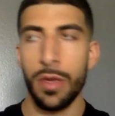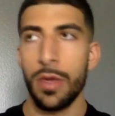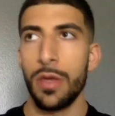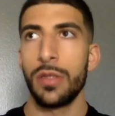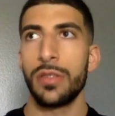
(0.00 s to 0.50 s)

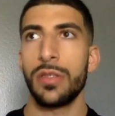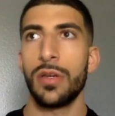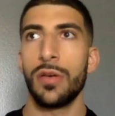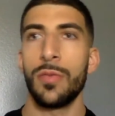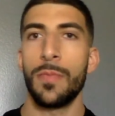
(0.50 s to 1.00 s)

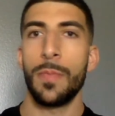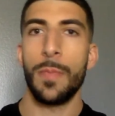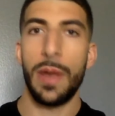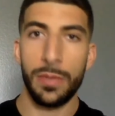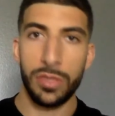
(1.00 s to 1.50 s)
So my
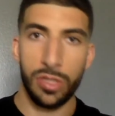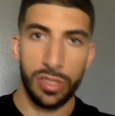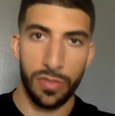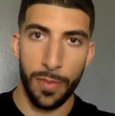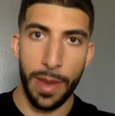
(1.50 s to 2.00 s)
name is
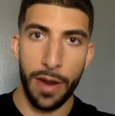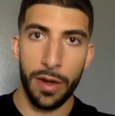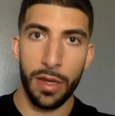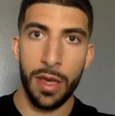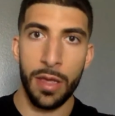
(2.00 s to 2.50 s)
Christopher
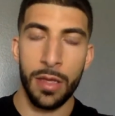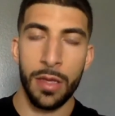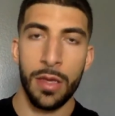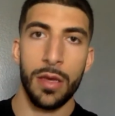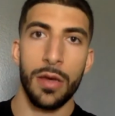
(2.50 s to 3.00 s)
Barakat.
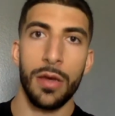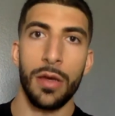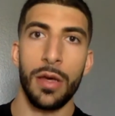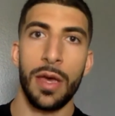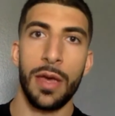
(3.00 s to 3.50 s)

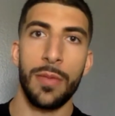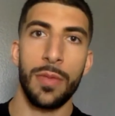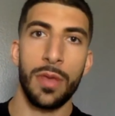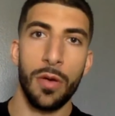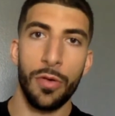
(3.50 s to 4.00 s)
I am
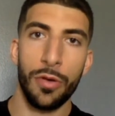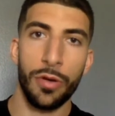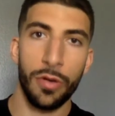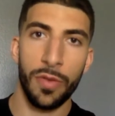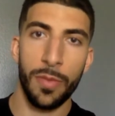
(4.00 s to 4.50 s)
the owner
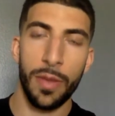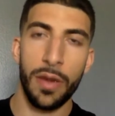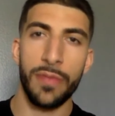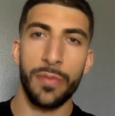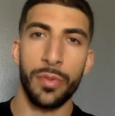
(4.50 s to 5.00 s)
of
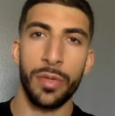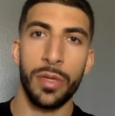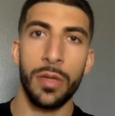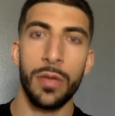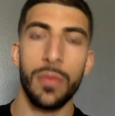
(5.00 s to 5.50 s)
Competitive Breed,
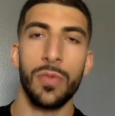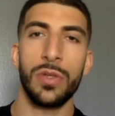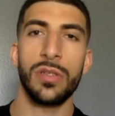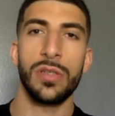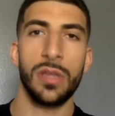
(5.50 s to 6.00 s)
which
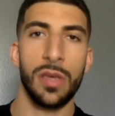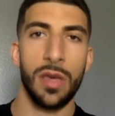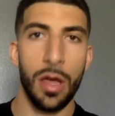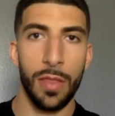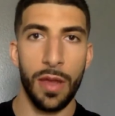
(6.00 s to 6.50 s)
is an
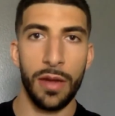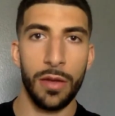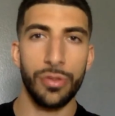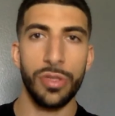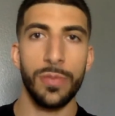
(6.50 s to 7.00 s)
online
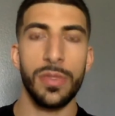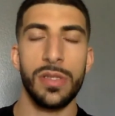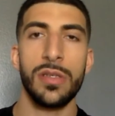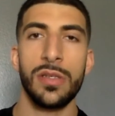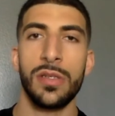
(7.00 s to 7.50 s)
coaching
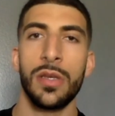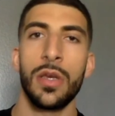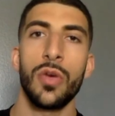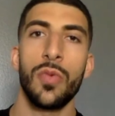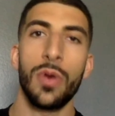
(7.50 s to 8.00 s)
business
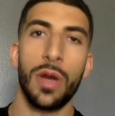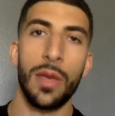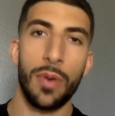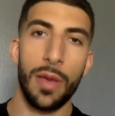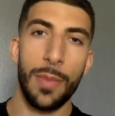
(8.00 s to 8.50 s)
where I
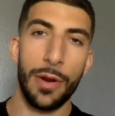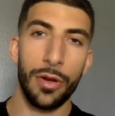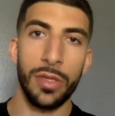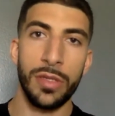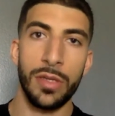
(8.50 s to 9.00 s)

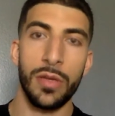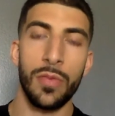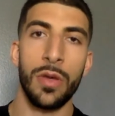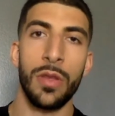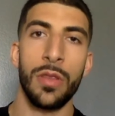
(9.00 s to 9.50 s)
primarily deal
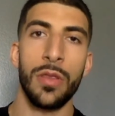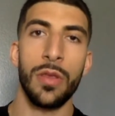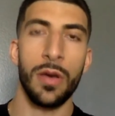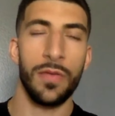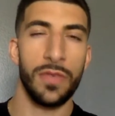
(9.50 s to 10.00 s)
with
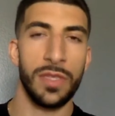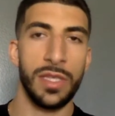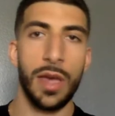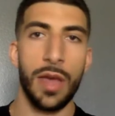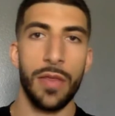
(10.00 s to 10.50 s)
physique
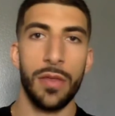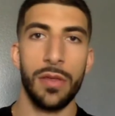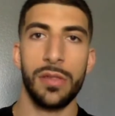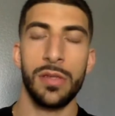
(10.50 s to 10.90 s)
athletes.